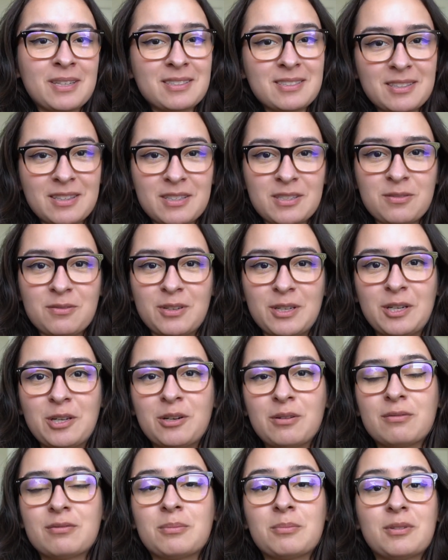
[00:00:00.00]
into this video
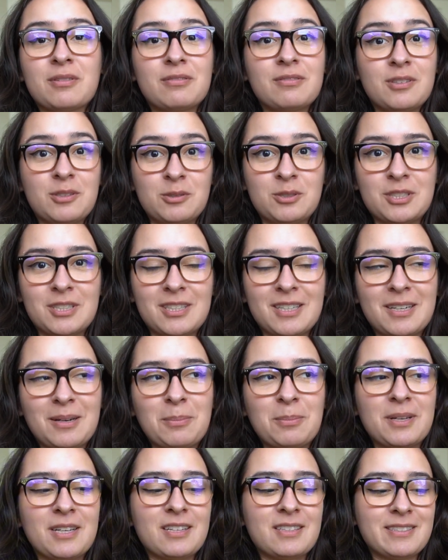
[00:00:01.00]
from the future
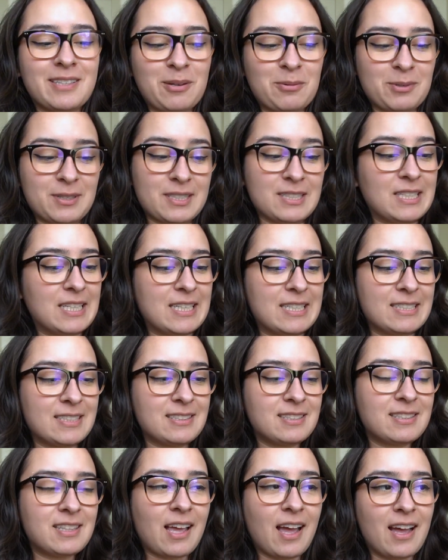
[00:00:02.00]
because I
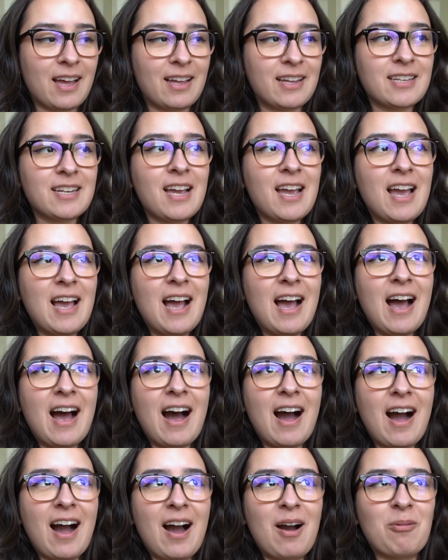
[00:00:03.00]
realized that
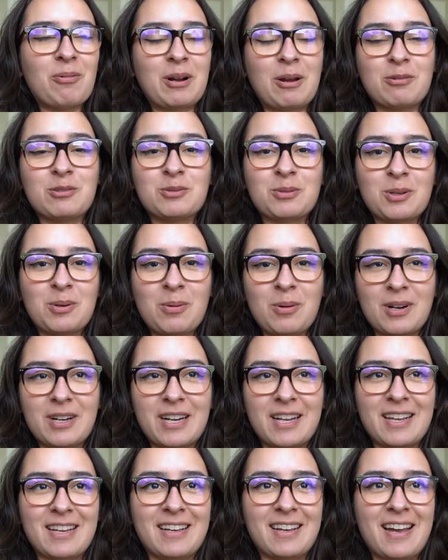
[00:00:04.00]
when I was
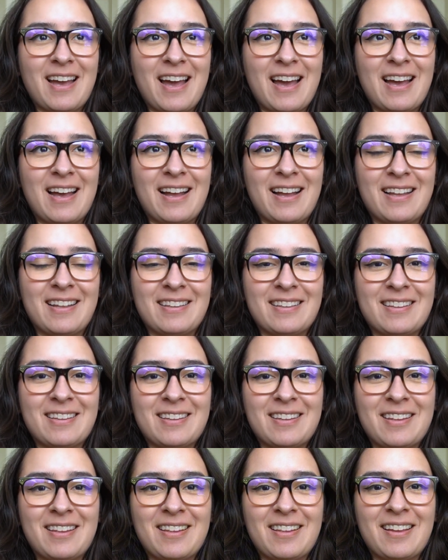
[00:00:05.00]
recording at
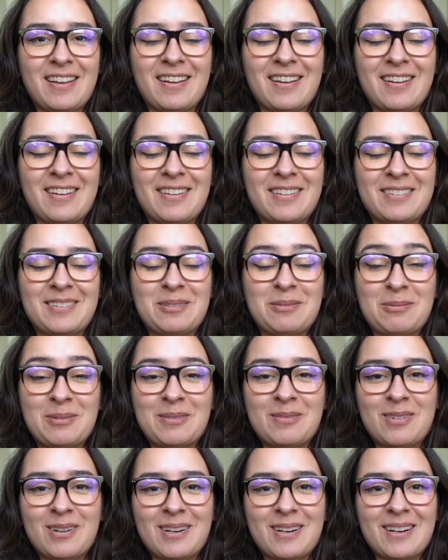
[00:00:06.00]
the
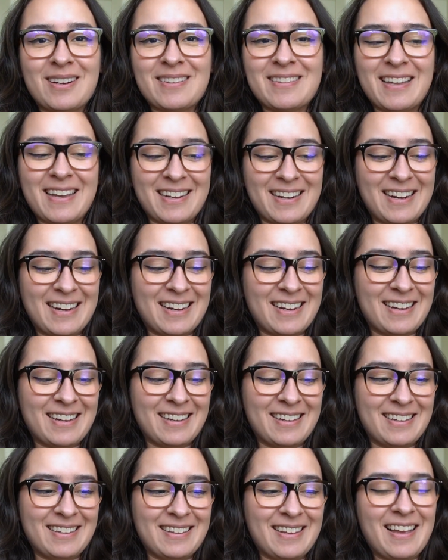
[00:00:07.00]
river that
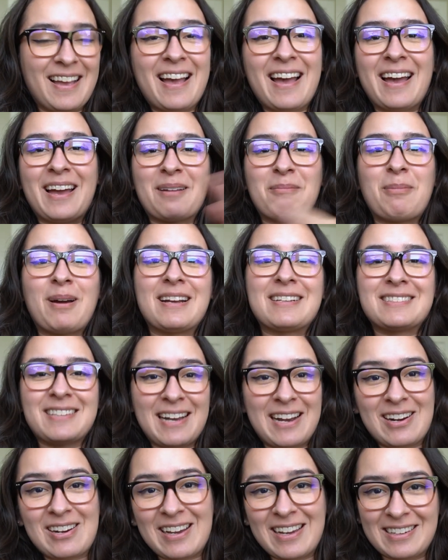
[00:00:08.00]
I had my
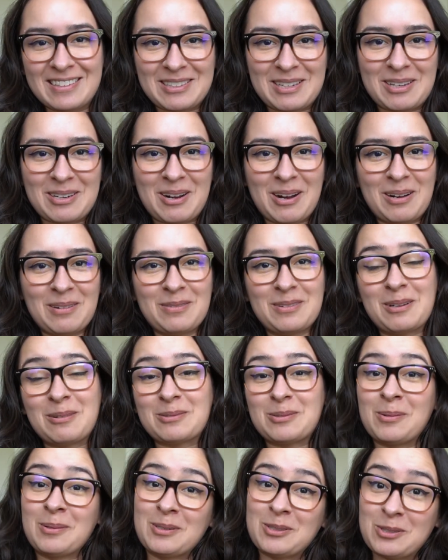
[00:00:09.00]
entire head cut off and I was
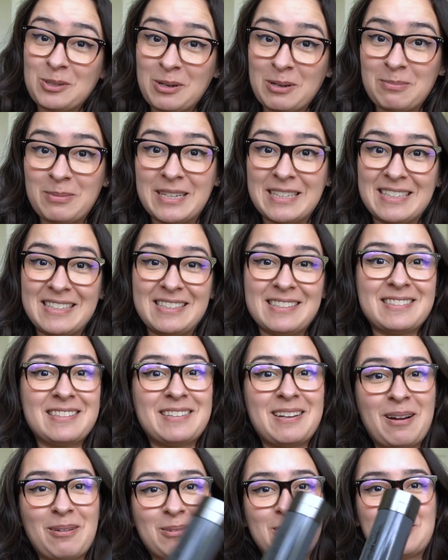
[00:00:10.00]
only showing my knees and
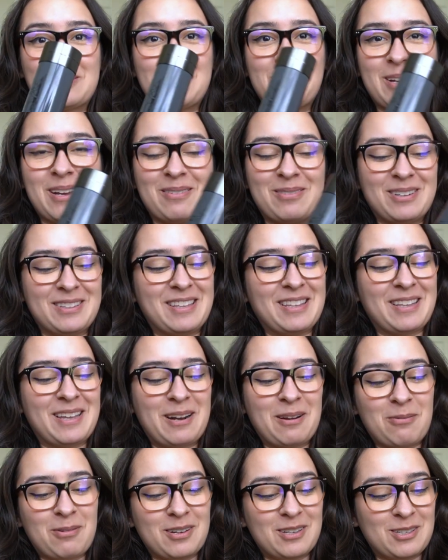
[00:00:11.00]
not really showing everything that I
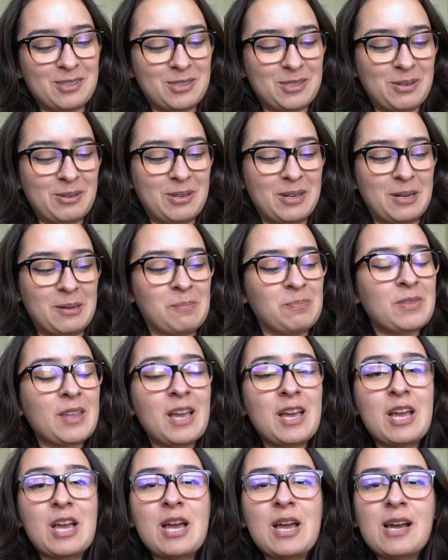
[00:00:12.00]
wanted to show y'all.
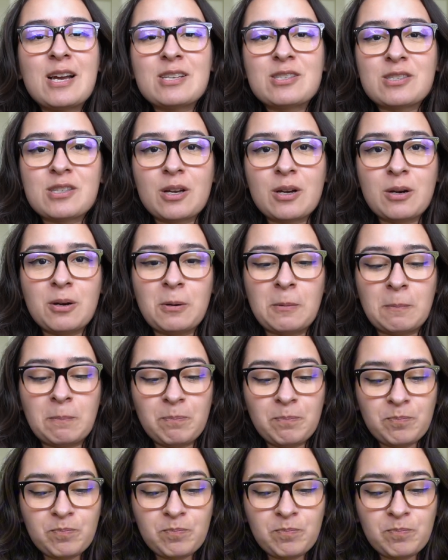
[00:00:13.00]
So